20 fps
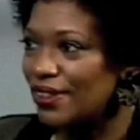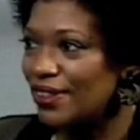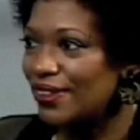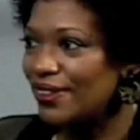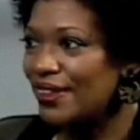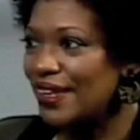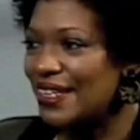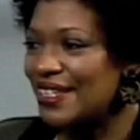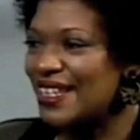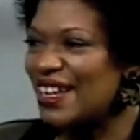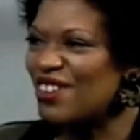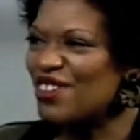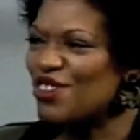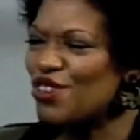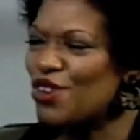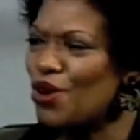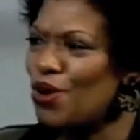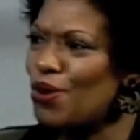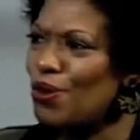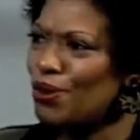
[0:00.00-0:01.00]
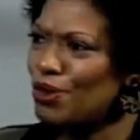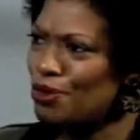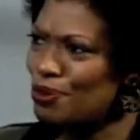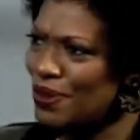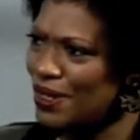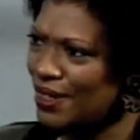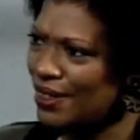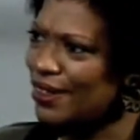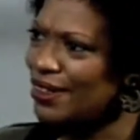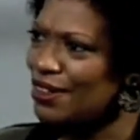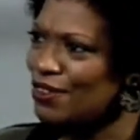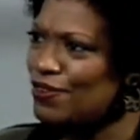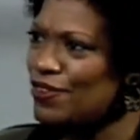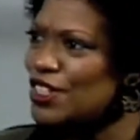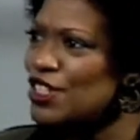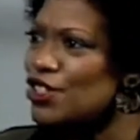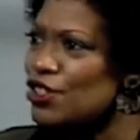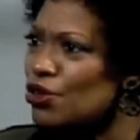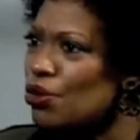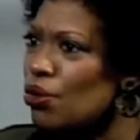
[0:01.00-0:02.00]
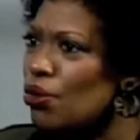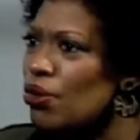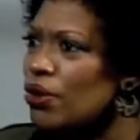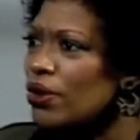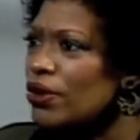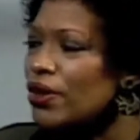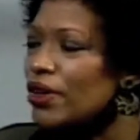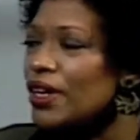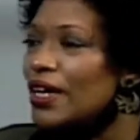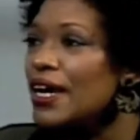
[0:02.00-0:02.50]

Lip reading: that sounds cold, but in an efficient order